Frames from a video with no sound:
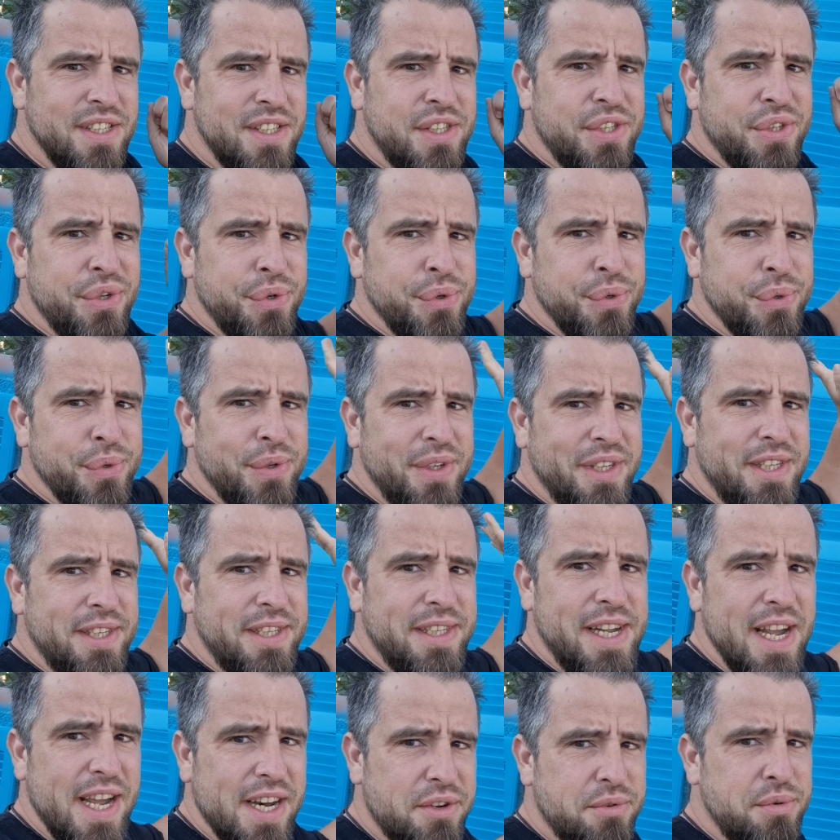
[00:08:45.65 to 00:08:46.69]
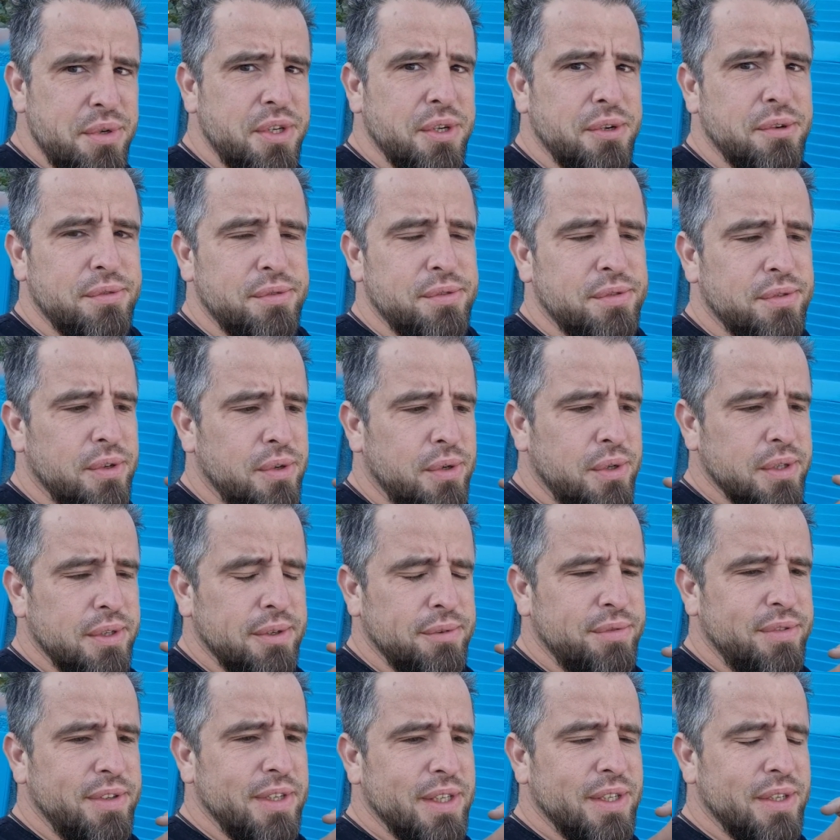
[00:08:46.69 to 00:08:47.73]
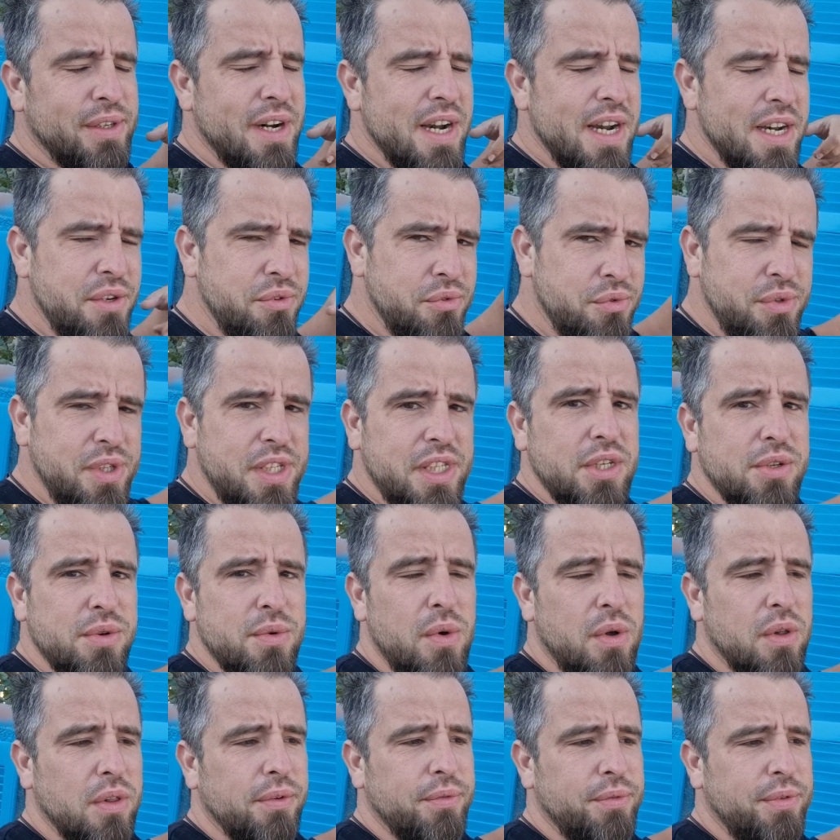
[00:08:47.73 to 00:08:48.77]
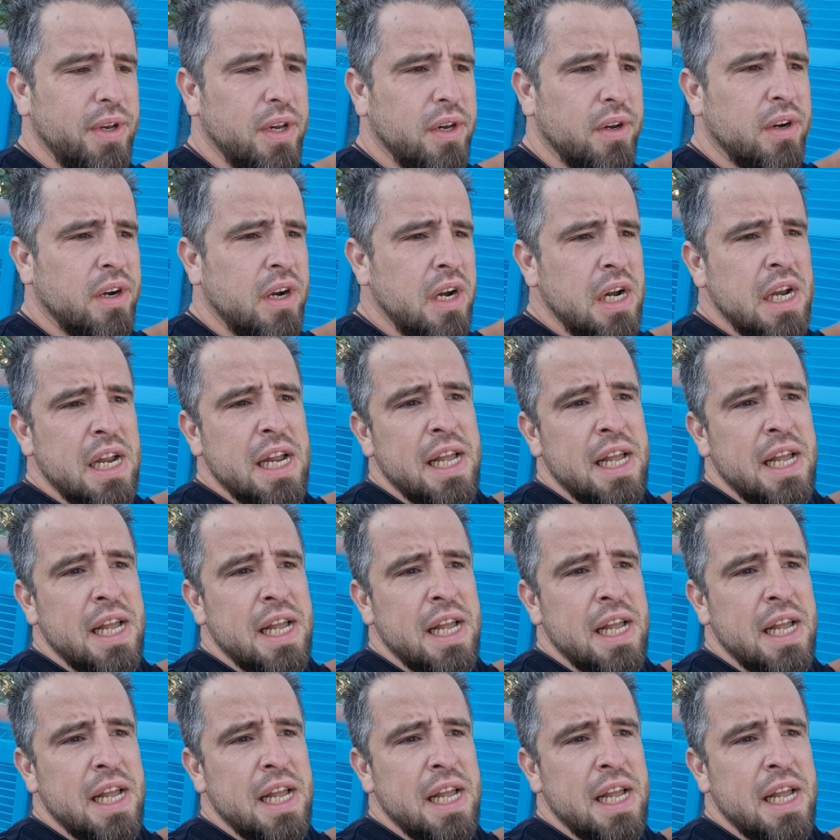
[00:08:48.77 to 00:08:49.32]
to get rid of all the filler and redo all the filler.